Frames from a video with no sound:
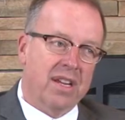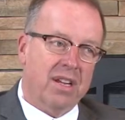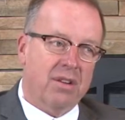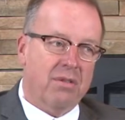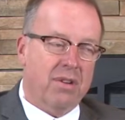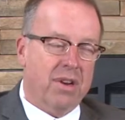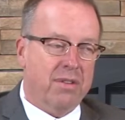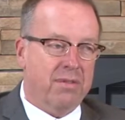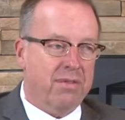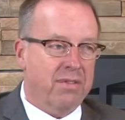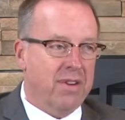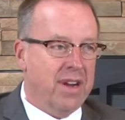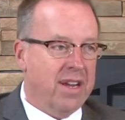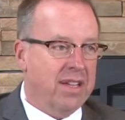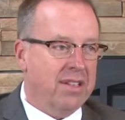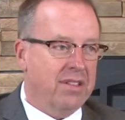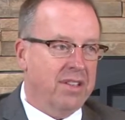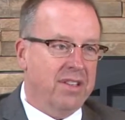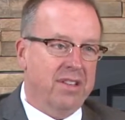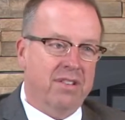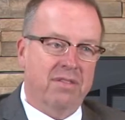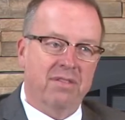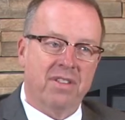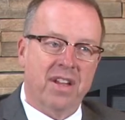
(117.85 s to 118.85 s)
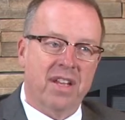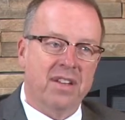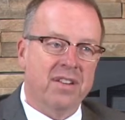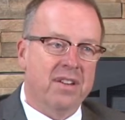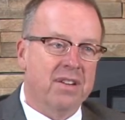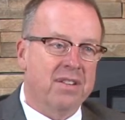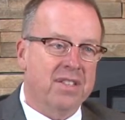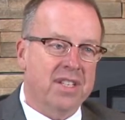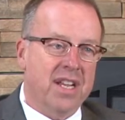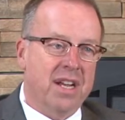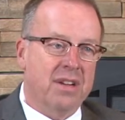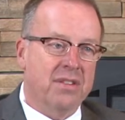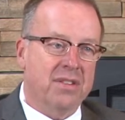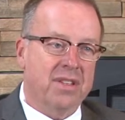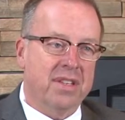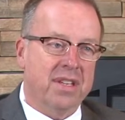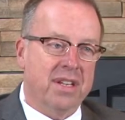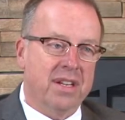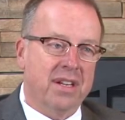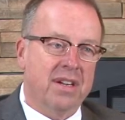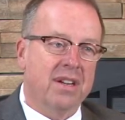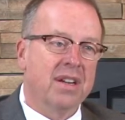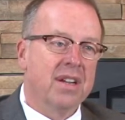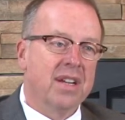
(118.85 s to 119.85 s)
Quite frankly, the vendors out
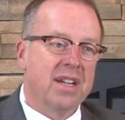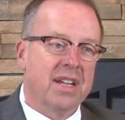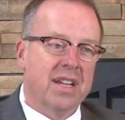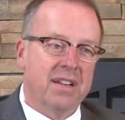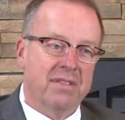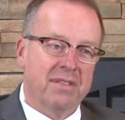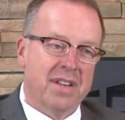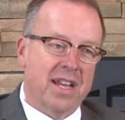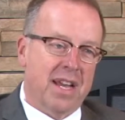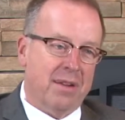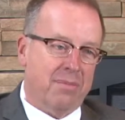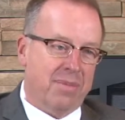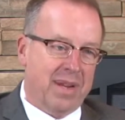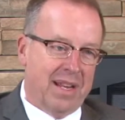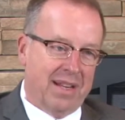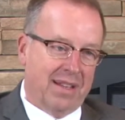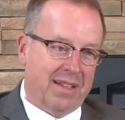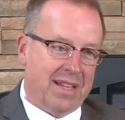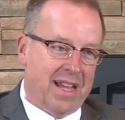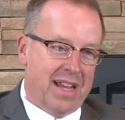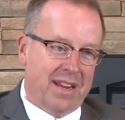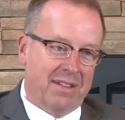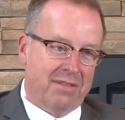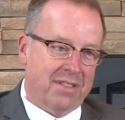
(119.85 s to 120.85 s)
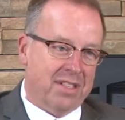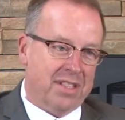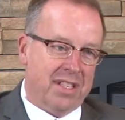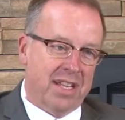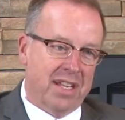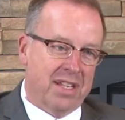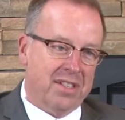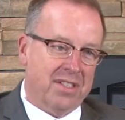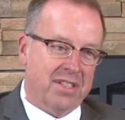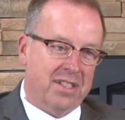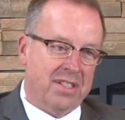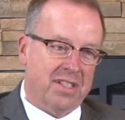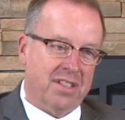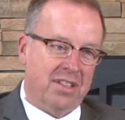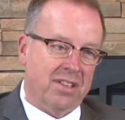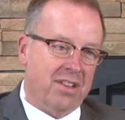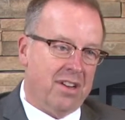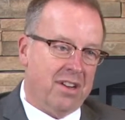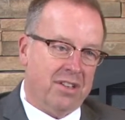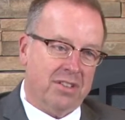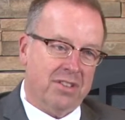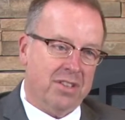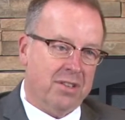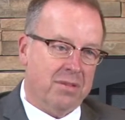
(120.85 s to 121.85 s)
there have not paid a lot of attention to
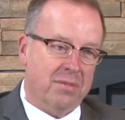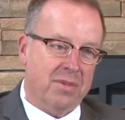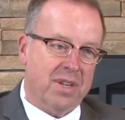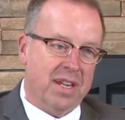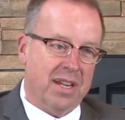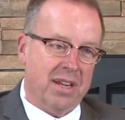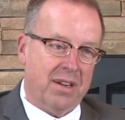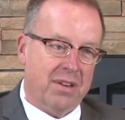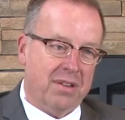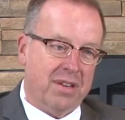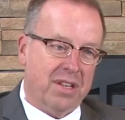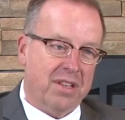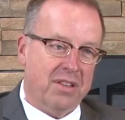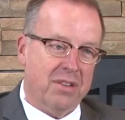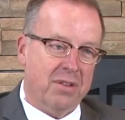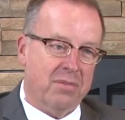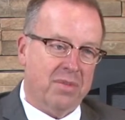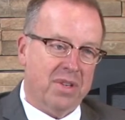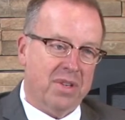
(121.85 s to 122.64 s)
long-term care either,